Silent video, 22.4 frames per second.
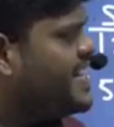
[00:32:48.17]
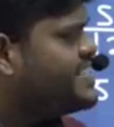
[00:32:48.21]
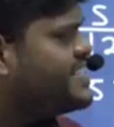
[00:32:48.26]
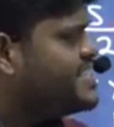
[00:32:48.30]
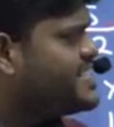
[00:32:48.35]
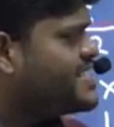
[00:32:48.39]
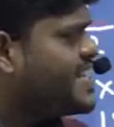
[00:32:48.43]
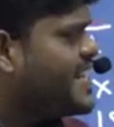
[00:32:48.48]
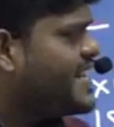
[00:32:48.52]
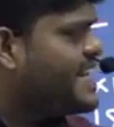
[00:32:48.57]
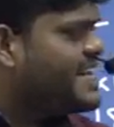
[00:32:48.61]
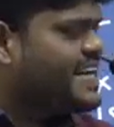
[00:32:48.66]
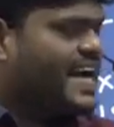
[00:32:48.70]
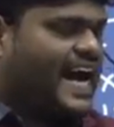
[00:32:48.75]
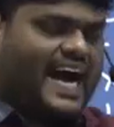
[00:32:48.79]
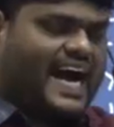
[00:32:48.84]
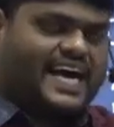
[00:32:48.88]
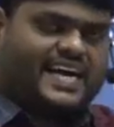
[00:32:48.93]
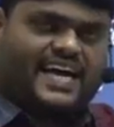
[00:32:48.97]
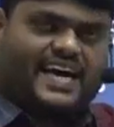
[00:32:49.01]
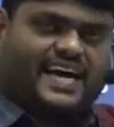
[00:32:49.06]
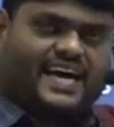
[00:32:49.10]
is getting
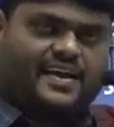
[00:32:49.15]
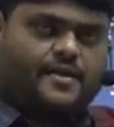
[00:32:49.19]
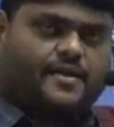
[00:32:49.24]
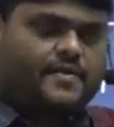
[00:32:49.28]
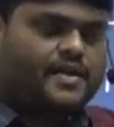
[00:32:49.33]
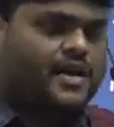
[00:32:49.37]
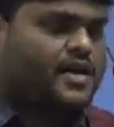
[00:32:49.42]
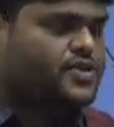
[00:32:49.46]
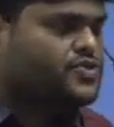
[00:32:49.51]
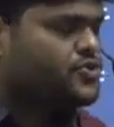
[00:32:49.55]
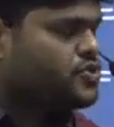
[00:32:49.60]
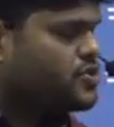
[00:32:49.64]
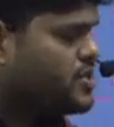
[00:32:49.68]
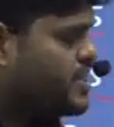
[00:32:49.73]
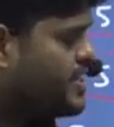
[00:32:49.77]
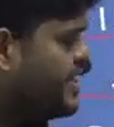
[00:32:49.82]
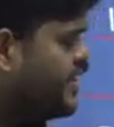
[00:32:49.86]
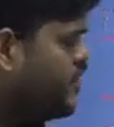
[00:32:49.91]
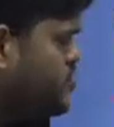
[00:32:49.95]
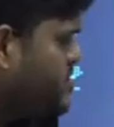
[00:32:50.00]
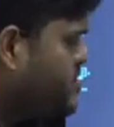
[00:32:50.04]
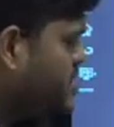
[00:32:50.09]
added, so the
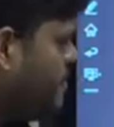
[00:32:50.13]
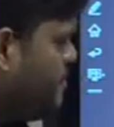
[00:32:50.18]
new sum